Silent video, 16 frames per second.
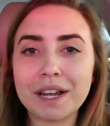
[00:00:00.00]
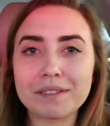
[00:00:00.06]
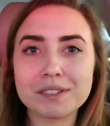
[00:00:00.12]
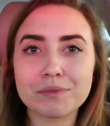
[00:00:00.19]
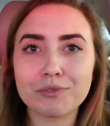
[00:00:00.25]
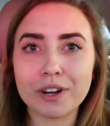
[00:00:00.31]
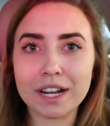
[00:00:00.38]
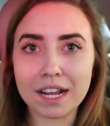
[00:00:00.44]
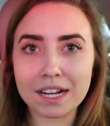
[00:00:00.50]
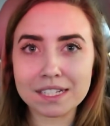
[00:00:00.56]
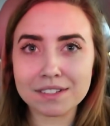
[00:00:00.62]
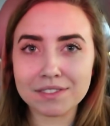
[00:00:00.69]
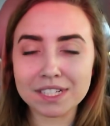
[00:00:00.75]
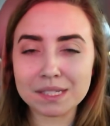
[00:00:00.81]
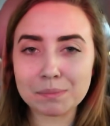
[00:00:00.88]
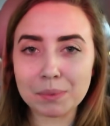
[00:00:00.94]
We have some fun
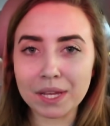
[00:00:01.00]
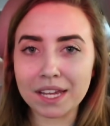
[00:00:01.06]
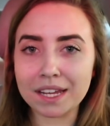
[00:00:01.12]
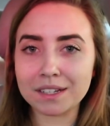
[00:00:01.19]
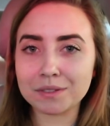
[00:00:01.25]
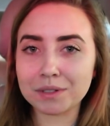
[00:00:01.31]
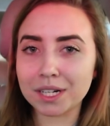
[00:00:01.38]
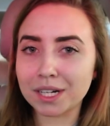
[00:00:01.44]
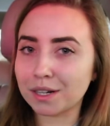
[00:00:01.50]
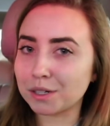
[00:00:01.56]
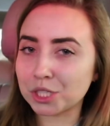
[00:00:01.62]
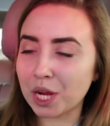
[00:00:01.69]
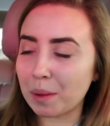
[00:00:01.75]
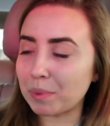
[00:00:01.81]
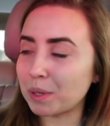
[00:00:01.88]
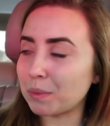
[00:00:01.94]
activities planned. We're gonna go
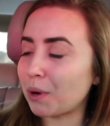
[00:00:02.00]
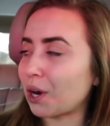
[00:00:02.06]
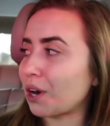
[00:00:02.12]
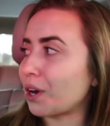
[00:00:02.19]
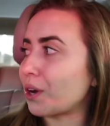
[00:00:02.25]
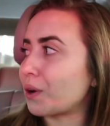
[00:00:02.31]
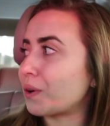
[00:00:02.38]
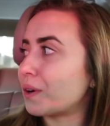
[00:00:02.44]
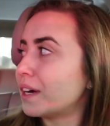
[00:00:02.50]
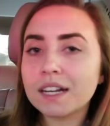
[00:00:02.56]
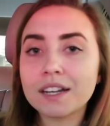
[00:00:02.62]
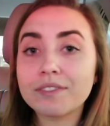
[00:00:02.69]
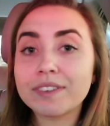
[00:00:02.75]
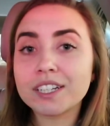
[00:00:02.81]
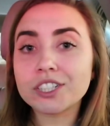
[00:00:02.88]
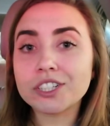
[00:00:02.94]
shopping tomorrow. I need
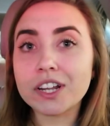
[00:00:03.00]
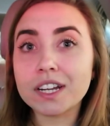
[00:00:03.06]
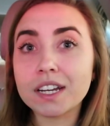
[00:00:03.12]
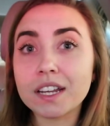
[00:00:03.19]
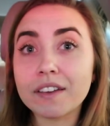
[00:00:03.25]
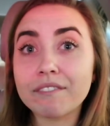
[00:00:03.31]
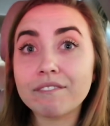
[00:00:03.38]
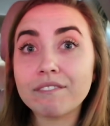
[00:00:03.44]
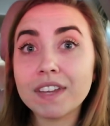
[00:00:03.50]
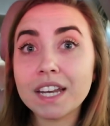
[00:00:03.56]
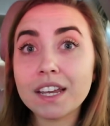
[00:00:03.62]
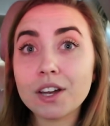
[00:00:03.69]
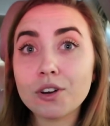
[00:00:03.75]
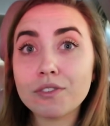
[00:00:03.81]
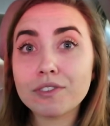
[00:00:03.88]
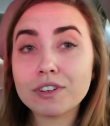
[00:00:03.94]
to finish editing a
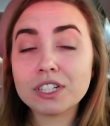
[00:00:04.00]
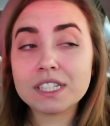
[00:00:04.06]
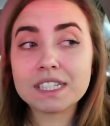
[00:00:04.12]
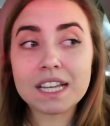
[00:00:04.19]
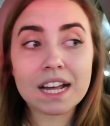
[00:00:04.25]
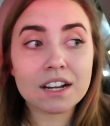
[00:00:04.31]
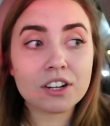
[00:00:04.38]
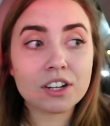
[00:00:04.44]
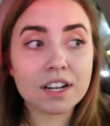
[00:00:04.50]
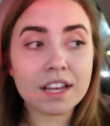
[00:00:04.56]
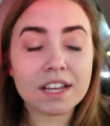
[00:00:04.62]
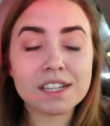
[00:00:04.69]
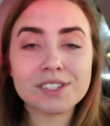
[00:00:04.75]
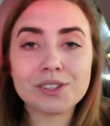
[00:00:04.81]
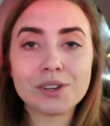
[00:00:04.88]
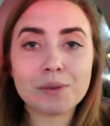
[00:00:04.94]
video for
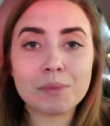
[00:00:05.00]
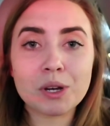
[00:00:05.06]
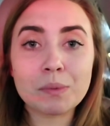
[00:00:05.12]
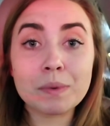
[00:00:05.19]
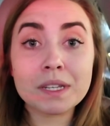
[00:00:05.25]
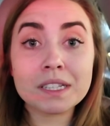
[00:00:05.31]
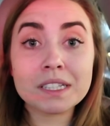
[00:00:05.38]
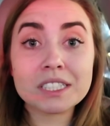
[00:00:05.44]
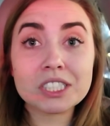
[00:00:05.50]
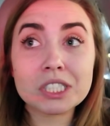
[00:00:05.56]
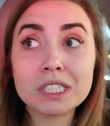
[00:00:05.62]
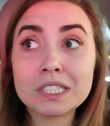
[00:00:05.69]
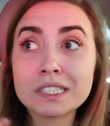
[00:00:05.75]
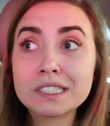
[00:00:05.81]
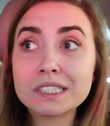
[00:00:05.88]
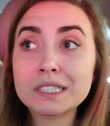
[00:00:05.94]
Saturday. So I'm hoping that
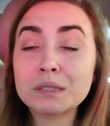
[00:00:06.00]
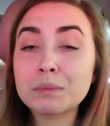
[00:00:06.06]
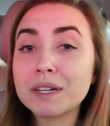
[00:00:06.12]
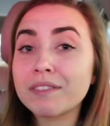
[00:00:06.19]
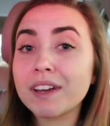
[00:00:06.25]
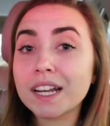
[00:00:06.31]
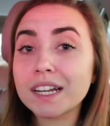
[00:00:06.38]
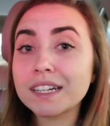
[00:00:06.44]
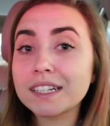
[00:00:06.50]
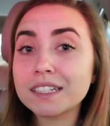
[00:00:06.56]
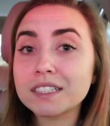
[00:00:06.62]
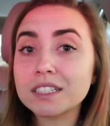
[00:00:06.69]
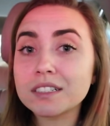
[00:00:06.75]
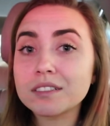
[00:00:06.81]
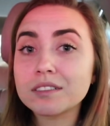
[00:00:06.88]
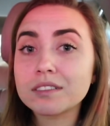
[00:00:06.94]
she has a little bit of editing
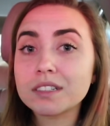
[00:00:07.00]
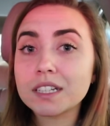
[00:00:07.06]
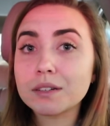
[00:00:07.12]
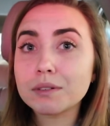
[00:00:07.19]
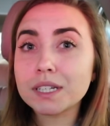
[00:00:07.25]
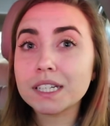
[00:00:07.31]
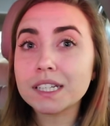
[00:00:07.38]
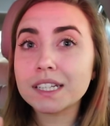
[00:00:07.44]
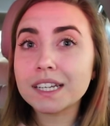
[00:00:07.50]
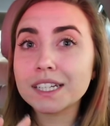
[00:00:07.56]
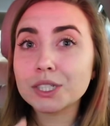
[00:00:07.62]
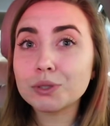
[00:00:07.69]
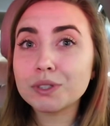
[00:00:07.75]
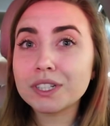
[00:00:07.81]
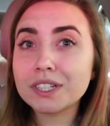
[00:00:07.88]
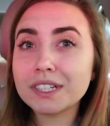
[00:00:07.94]
to do so that we can like
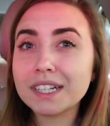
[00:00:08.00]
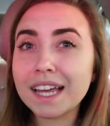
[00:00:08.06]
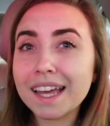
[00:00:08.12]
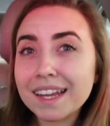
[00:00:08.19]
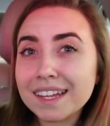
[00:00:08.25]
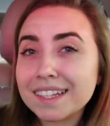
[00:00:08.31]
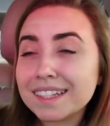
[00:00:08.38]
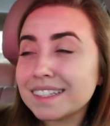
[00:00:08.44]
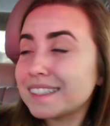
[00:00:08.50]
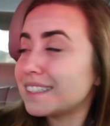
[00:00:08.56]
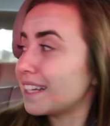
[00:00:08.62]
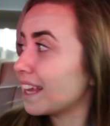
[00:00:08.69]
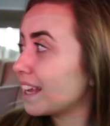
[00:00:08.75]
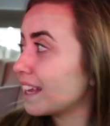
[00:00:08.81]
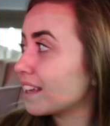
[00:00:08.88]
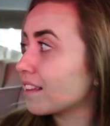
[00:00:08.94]
do a little edit
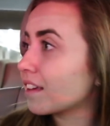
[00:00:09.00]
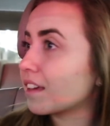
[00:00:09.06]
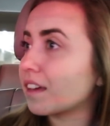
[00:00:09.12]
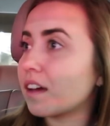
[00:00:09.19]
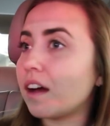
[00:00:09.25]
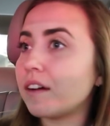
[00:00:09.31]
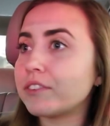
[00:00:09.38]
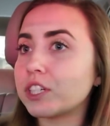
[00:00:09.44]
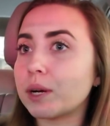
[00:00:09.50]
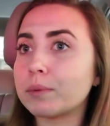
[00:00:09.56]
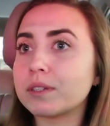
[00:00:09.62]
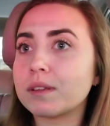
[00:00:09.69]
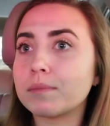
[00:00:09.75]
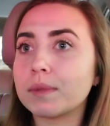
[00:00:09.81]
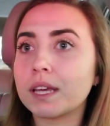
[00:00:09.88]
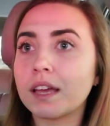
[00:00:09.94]
date, like a coffee shop or
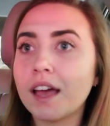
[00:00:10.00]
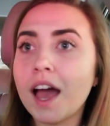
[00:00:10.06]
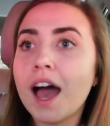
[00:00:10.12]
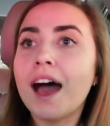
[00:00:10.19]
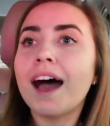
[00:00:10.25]
something.